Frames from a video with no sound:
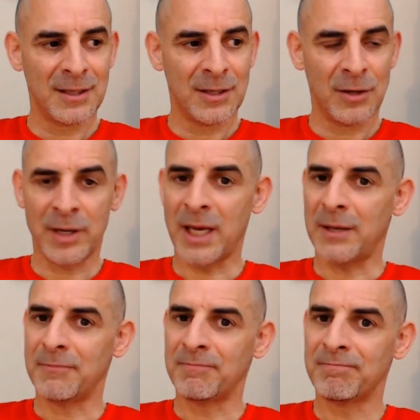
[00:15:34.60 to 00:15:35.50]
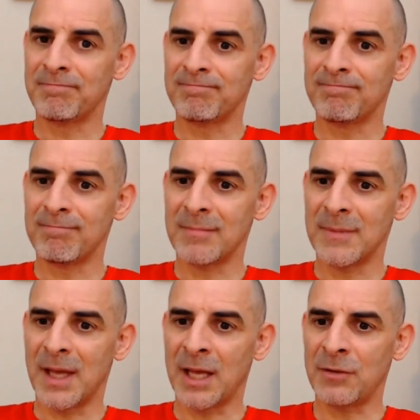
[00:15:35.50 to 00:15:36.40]
Okay,
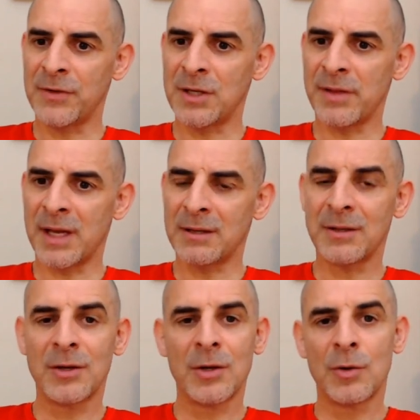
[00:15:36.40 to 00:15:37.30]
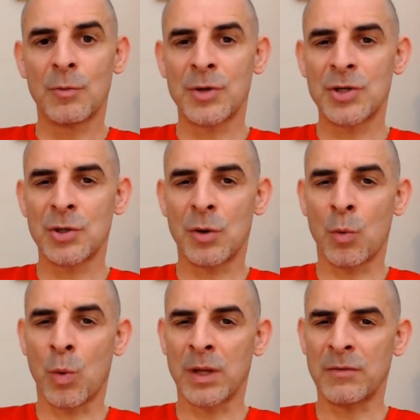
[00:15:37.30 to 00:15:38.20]
end the video then. Wish you a
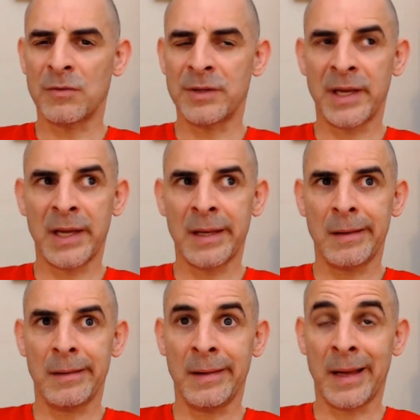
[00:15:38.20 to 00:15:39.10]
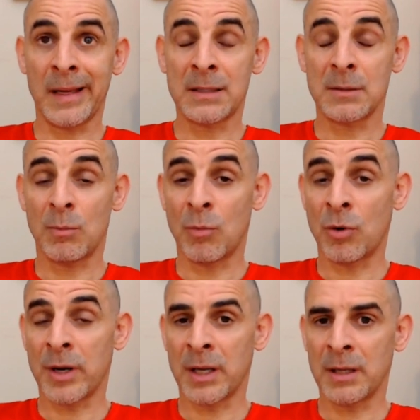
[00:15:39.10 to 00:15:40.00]
wonderful day, night,
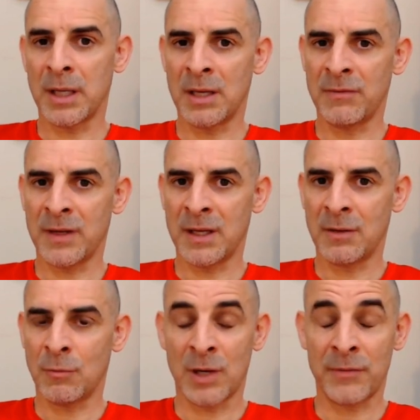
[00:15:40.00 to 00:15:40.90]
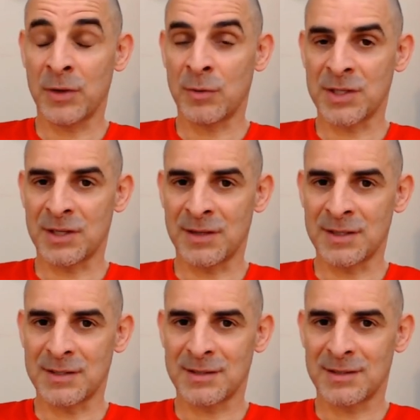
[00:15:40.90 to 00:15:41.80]
morning, evening, whatever you're watching
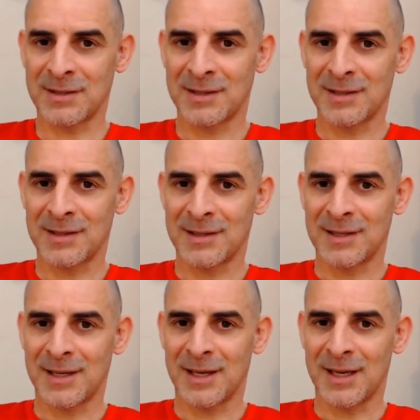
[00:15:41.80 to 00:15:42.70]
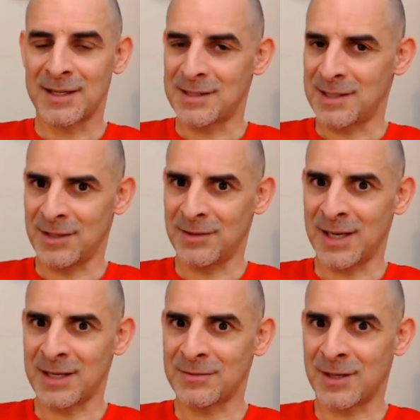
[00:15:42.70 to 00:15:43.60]
this. See you in the
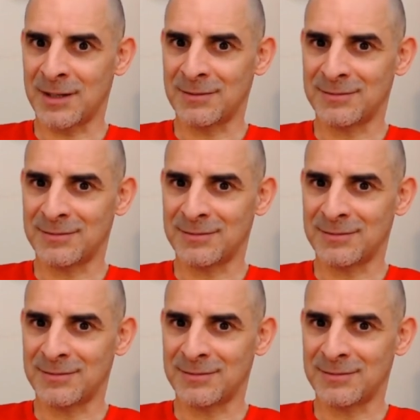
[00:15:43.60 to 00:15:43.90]
next one.